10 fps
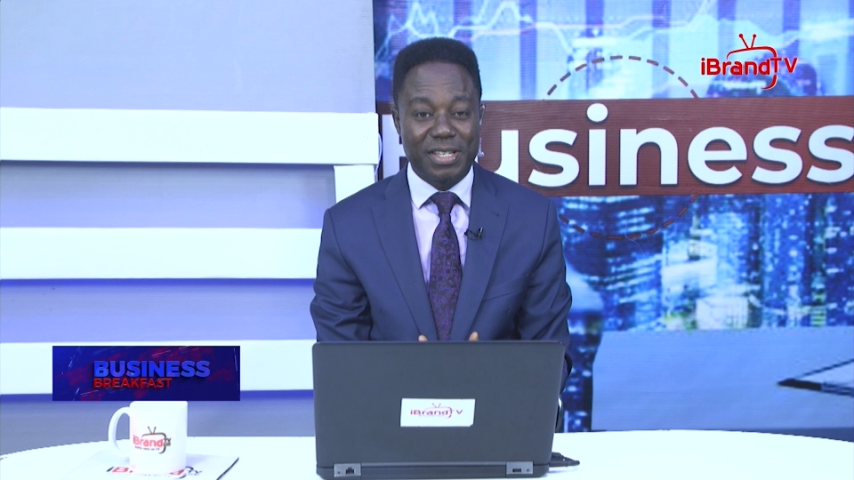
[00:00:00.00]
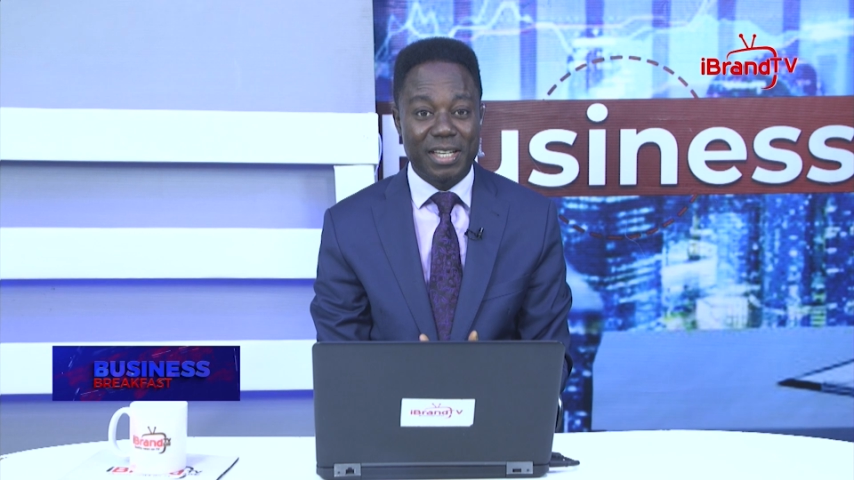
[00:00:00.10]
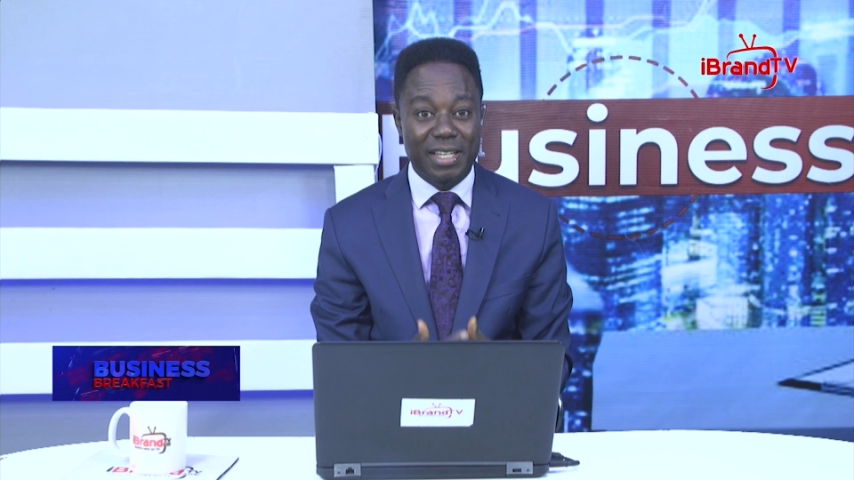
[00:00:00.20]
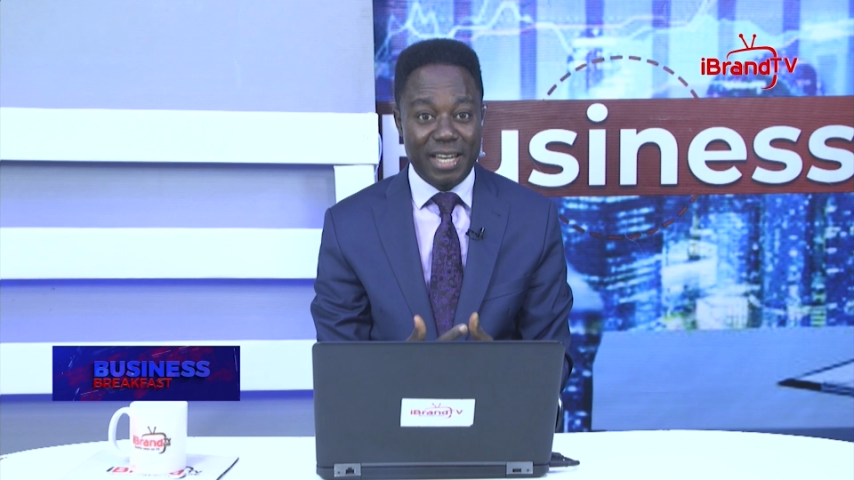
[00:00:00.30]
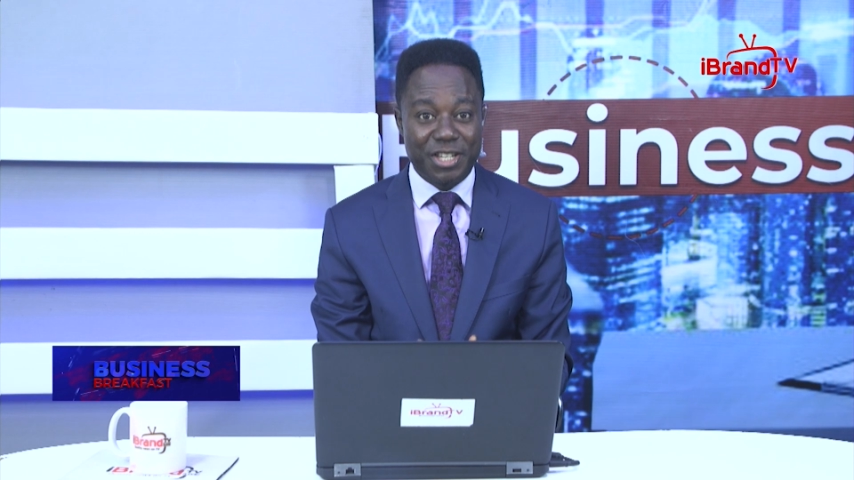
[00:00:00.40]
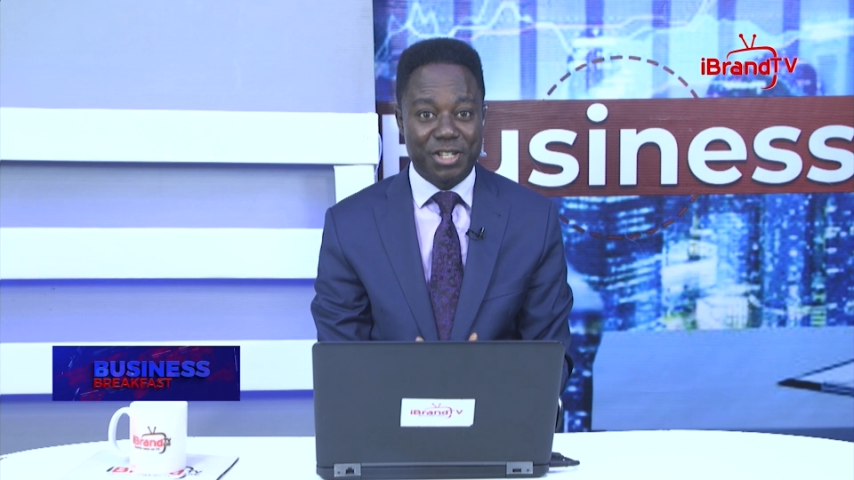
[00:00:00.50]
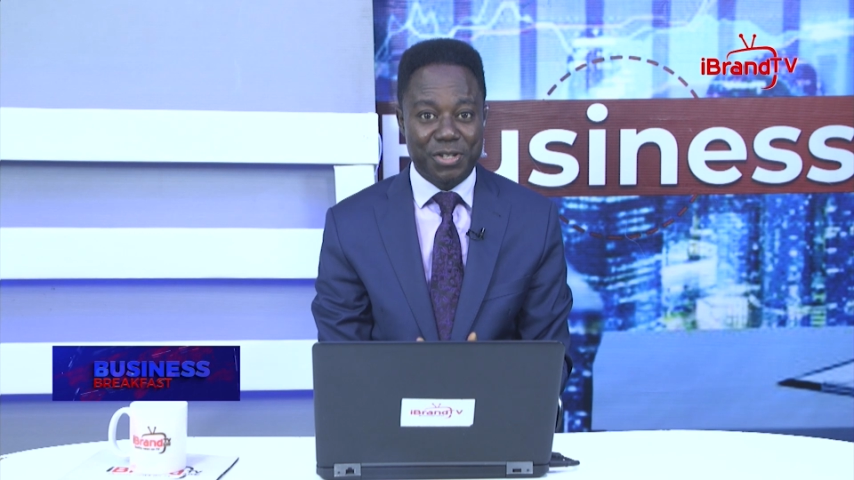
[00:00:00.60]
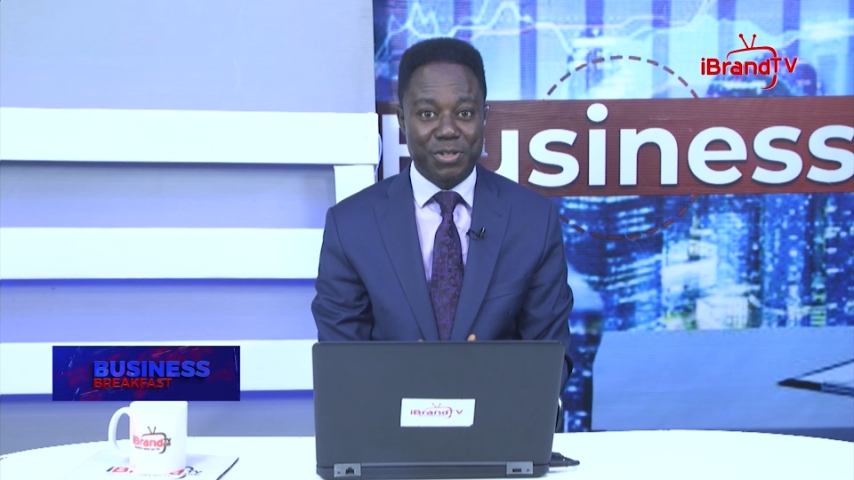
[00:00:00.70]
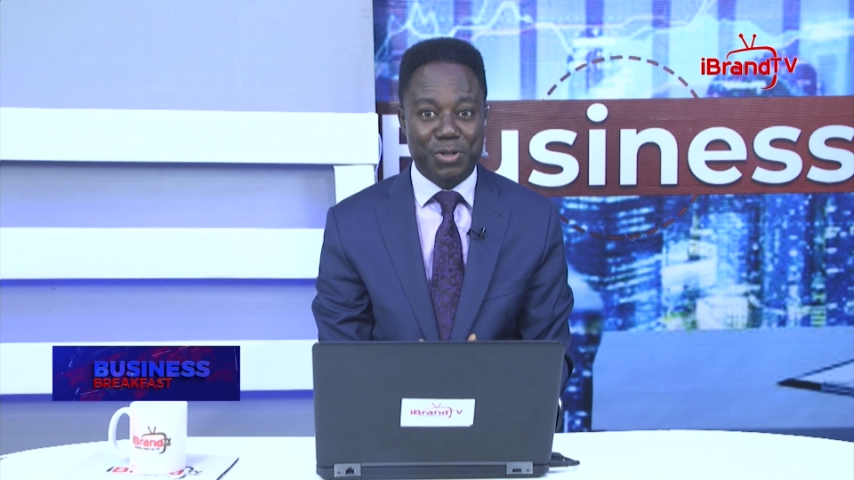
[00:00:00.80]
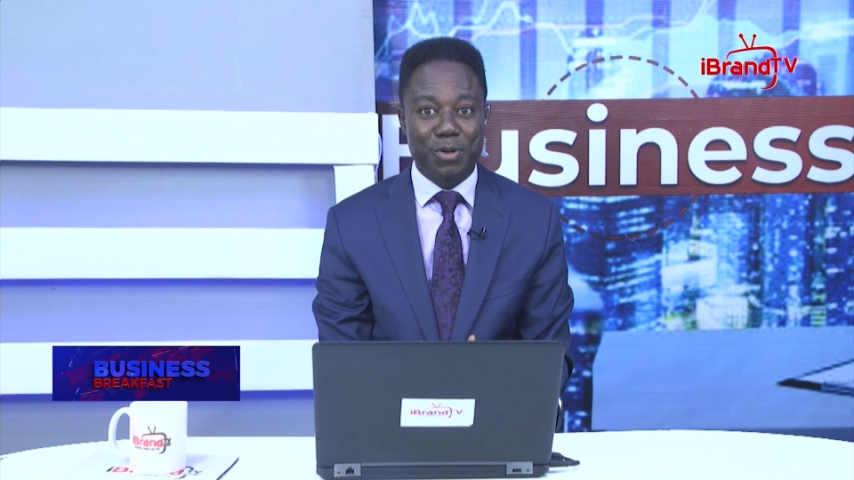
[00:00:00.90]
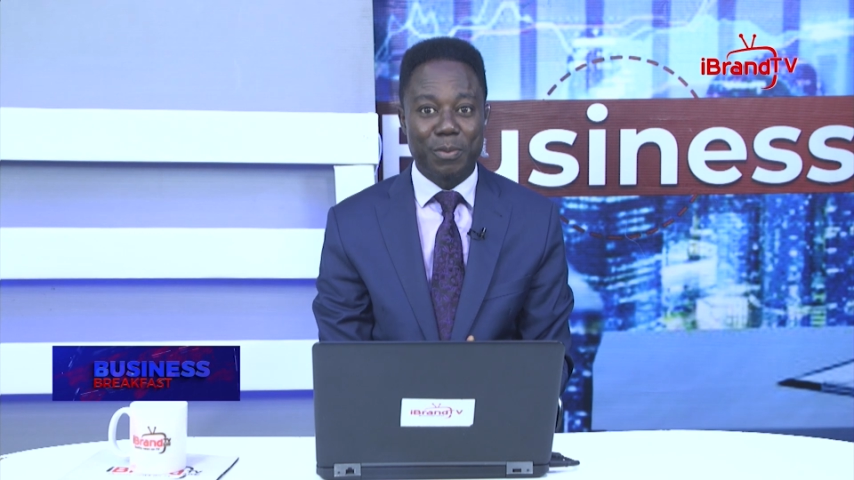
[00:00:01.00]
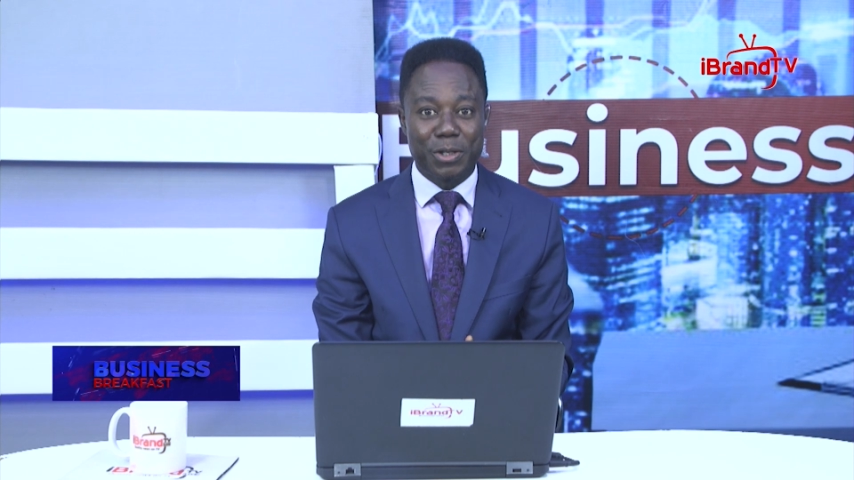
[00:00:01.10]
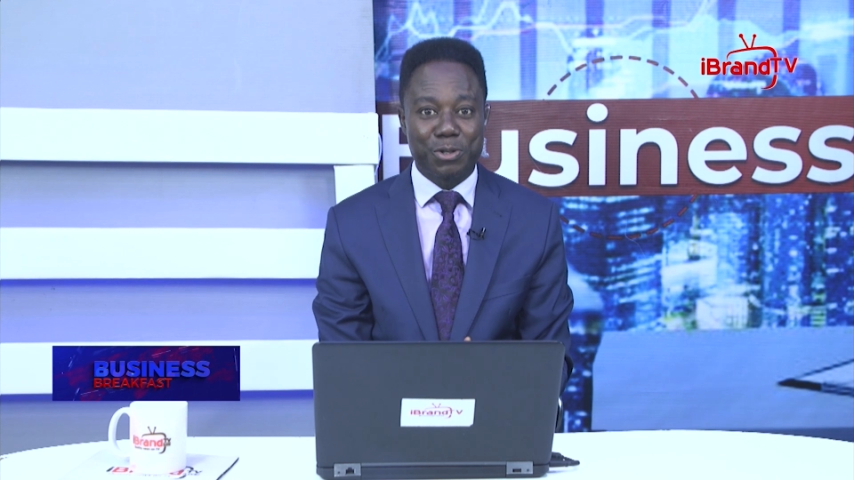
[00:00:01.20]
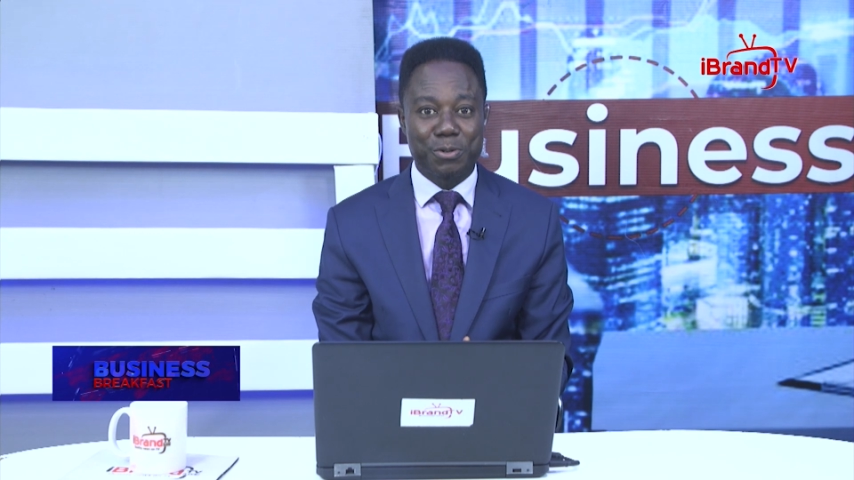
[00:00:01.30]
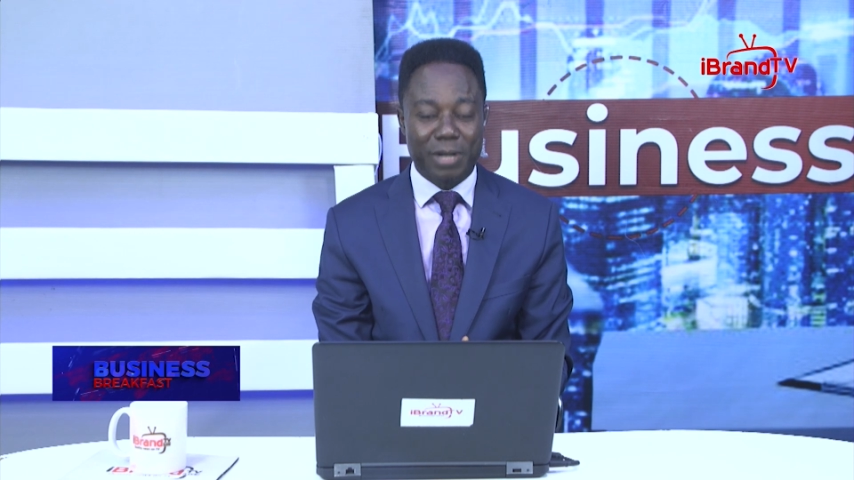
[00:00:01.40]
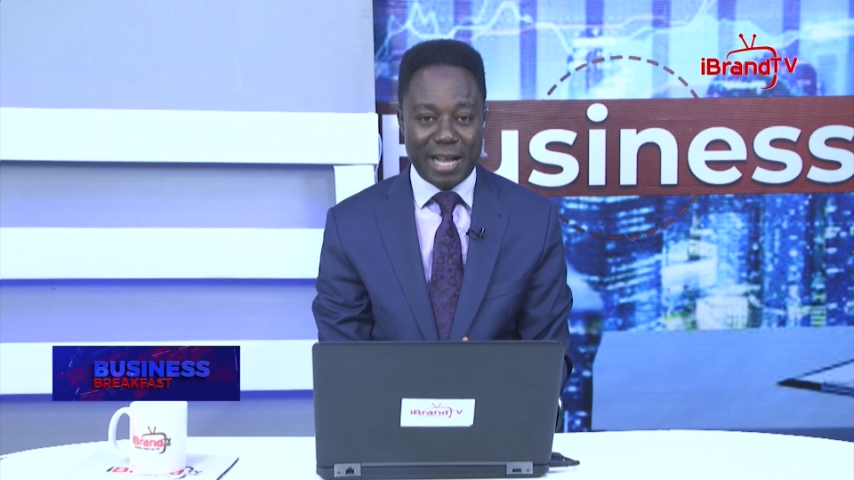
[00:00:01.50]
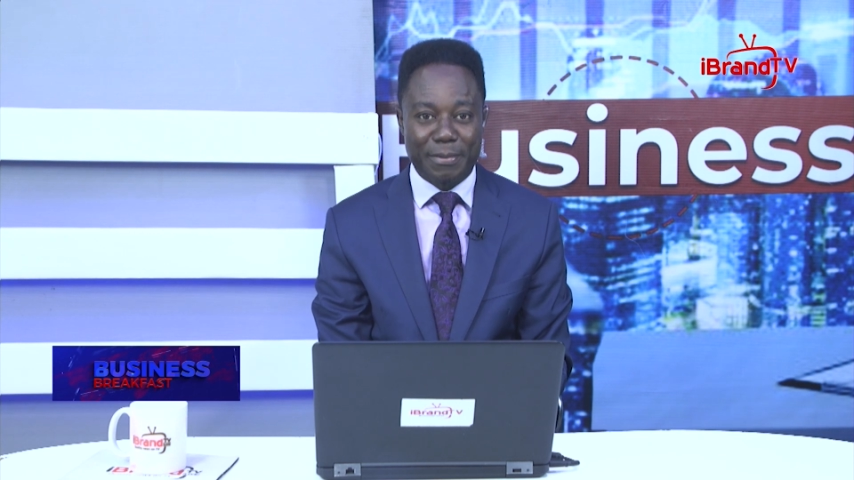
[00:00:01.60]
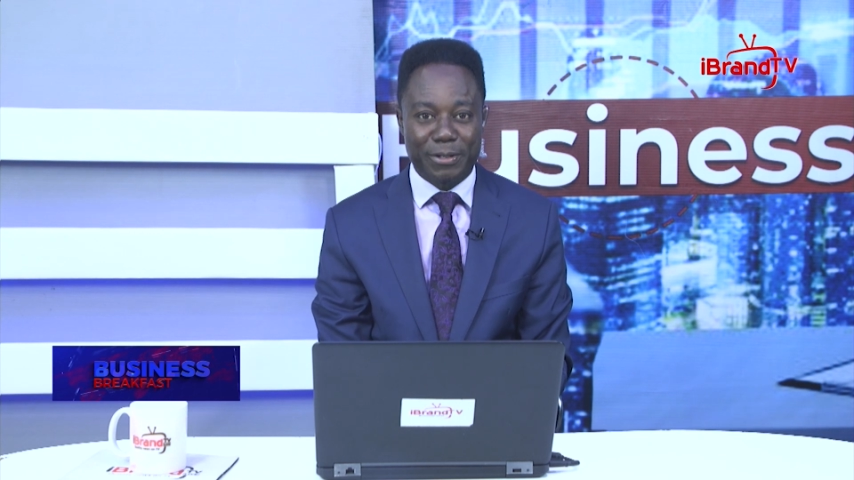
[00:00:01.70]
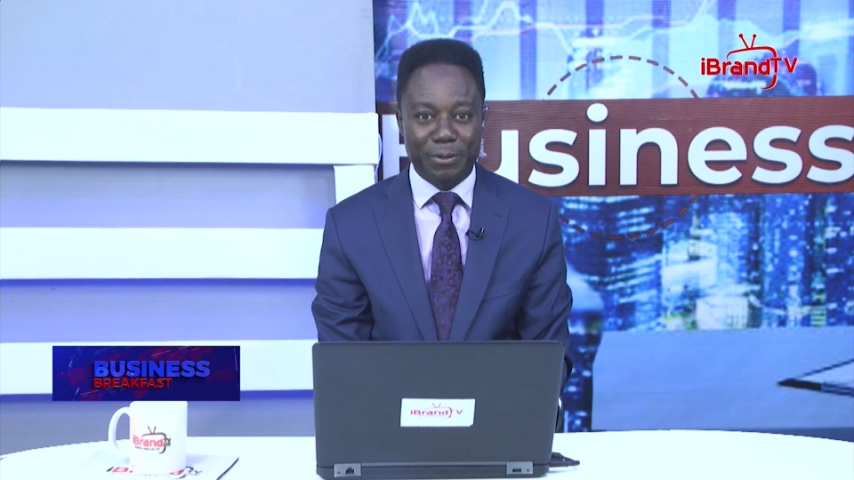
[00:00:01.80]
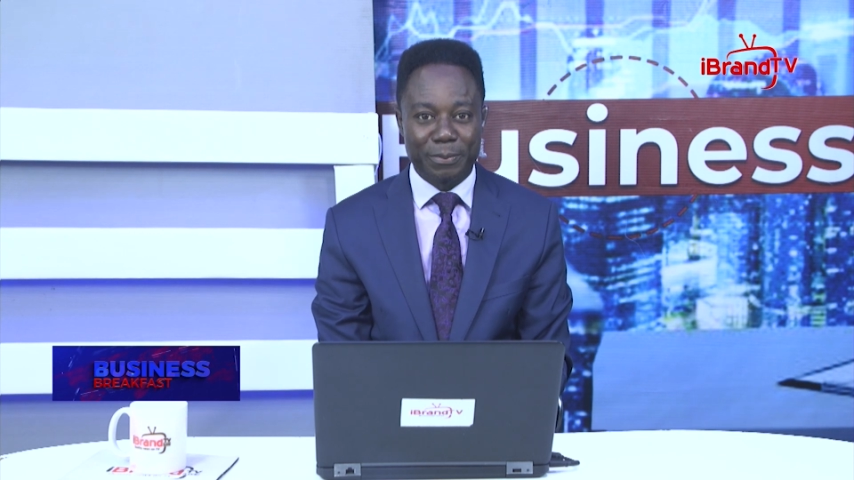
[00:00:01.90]
the nation's commercial
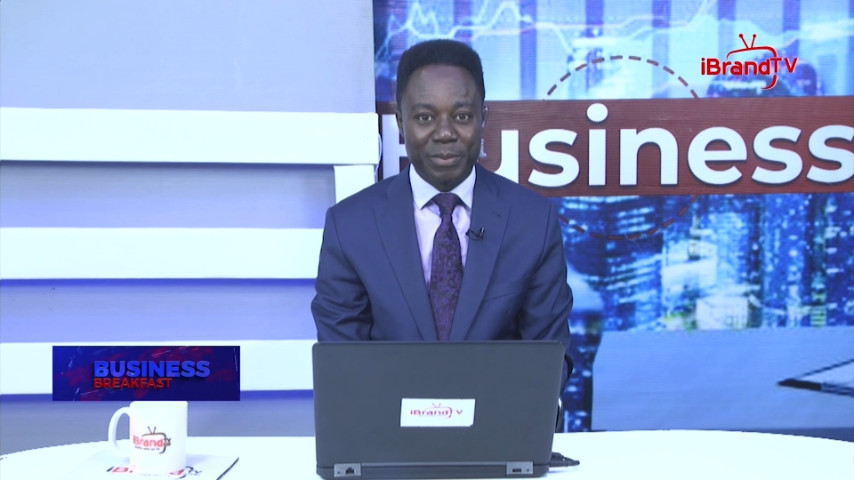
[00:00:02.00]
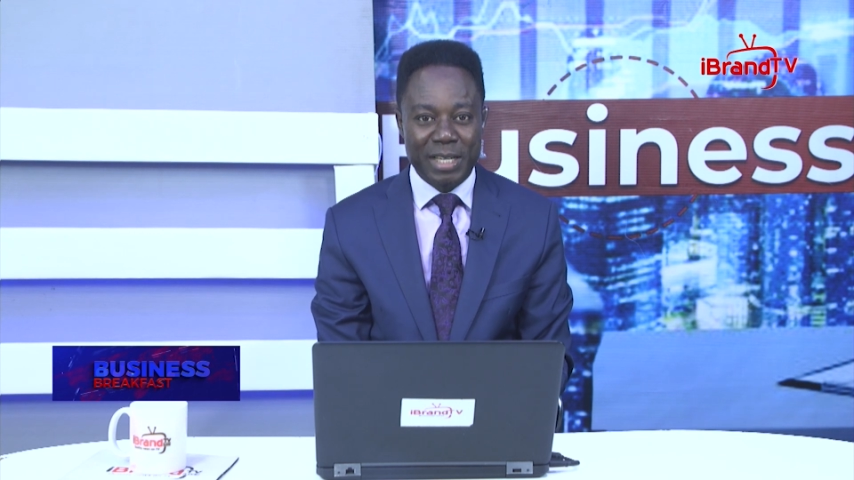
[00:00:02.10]
capital.